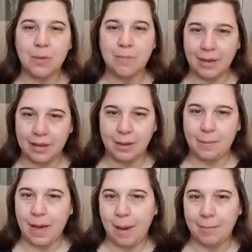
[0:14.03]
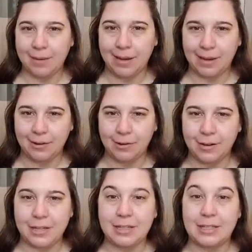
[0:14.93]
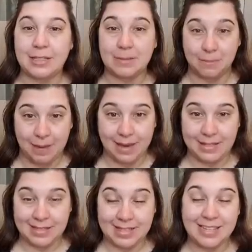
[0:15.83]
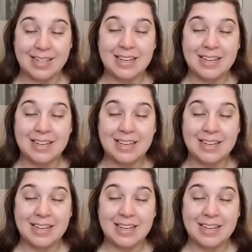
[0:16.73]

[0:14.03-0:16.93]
makeup applicator is best.